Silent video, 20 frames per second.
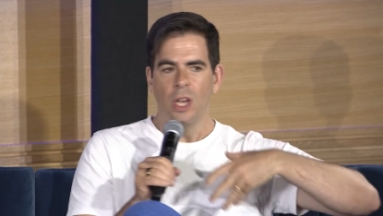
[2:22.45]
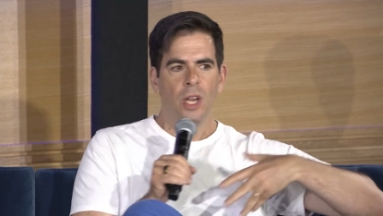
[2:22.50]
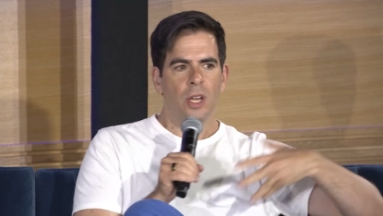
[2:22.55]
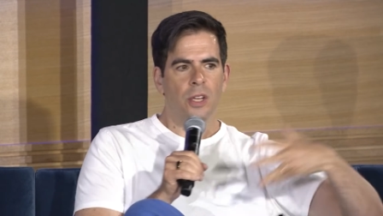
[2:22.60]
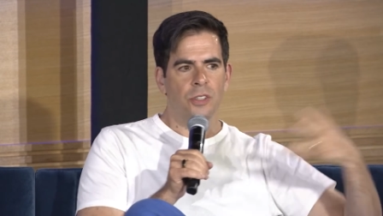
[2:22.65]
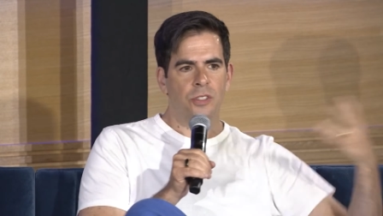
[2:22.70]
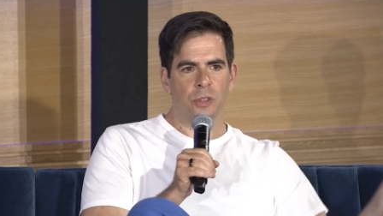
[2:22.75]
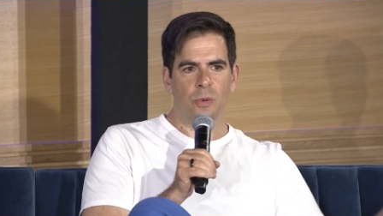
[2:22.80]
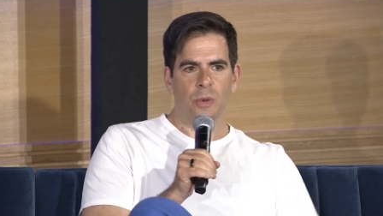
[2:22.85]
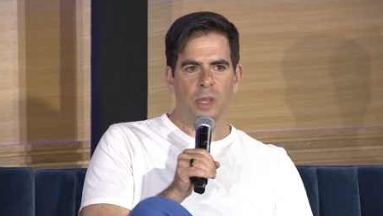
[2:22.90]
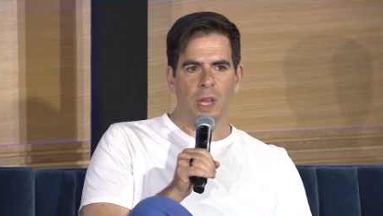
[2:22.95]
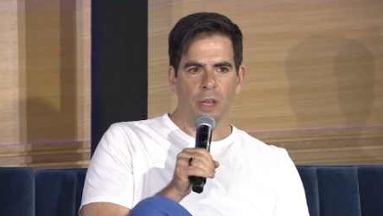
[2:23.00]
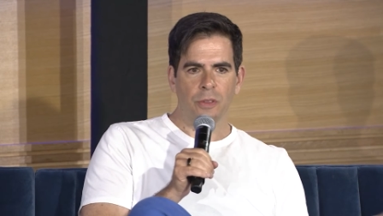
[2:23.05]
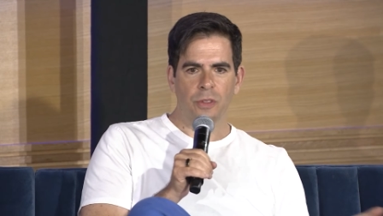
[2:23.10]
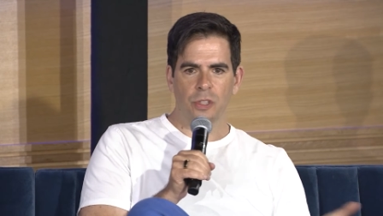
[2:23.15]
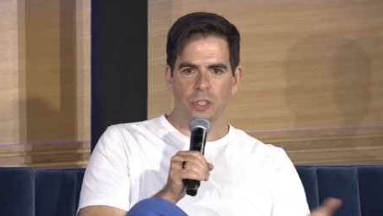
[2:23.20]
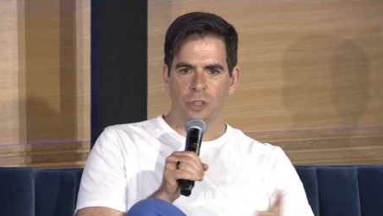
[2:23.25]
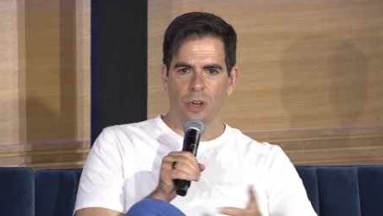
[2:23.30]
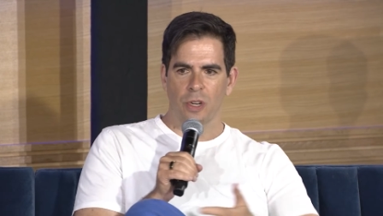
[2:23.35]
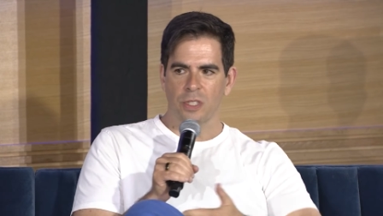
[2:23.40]
So without the
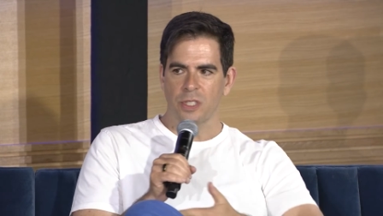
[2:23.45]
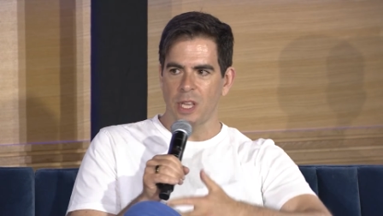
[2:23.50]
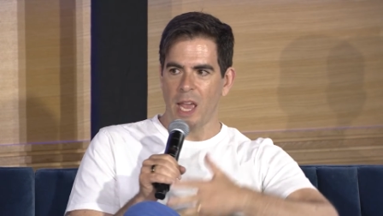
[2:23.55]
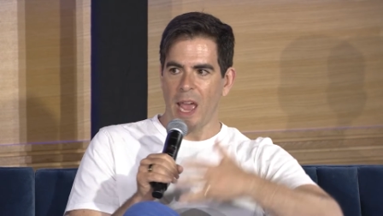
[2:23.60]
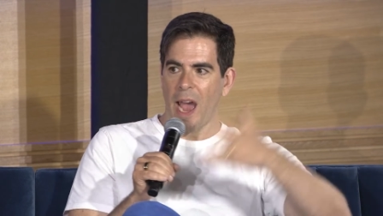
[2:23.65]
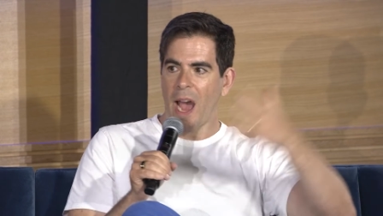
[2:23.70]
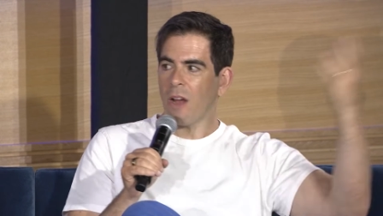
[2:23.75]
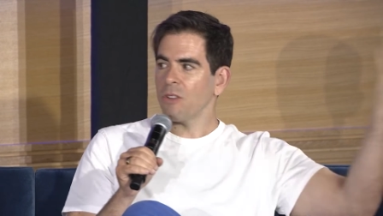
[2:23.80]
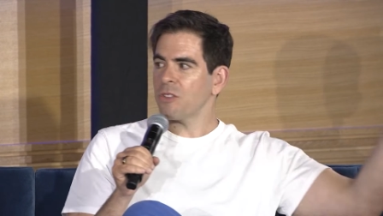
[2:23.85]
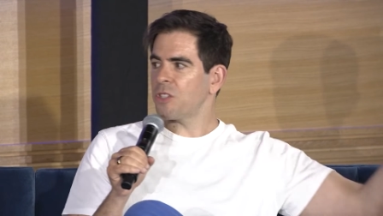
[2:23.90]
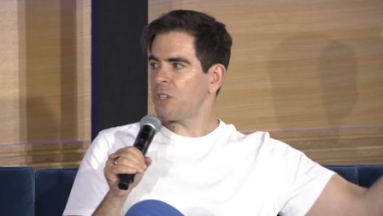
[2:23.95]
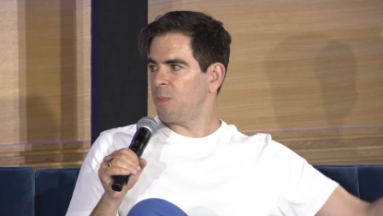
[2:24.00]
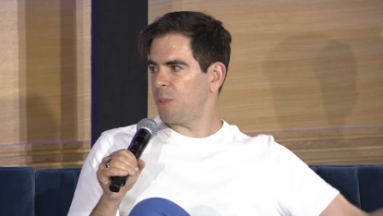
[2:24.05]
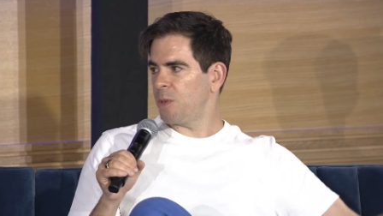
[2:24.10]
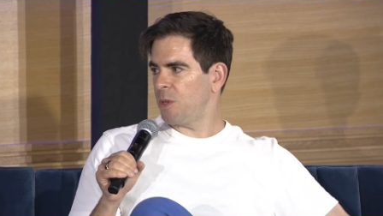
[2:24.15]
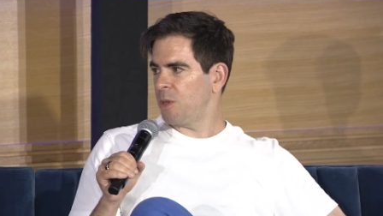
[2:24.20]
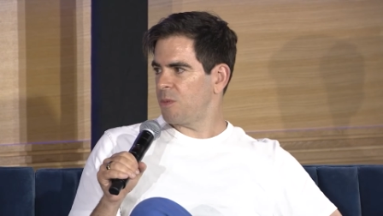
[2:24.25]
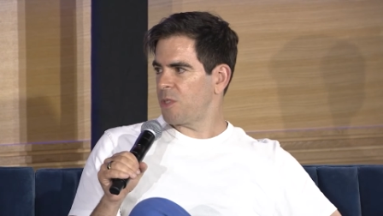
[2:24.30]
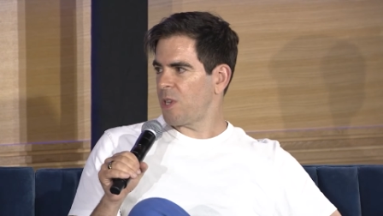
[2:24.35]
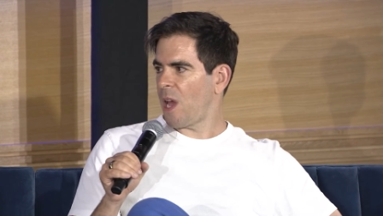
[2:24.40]
sharks, the algae
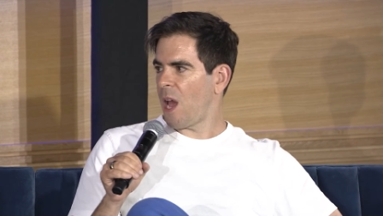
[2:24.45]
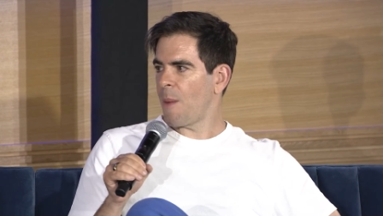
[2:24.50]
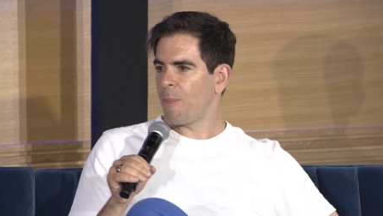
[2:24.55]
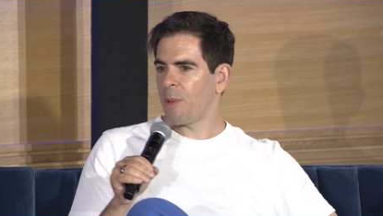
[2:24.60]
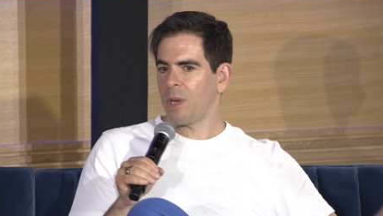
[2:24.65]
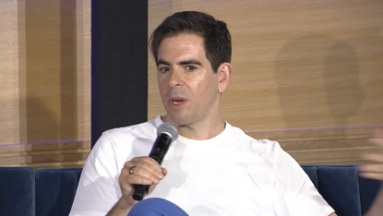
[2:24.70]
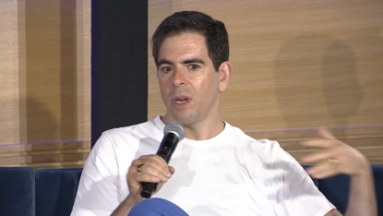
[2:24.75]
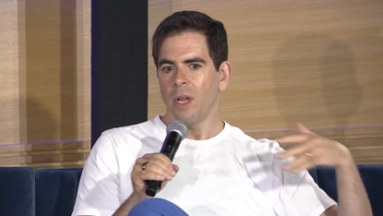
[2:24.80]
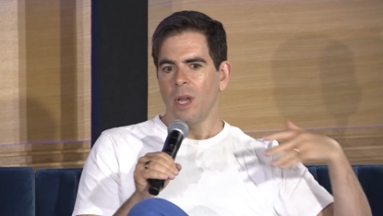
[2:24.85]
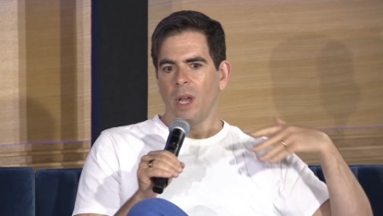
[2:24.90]
blooms happen.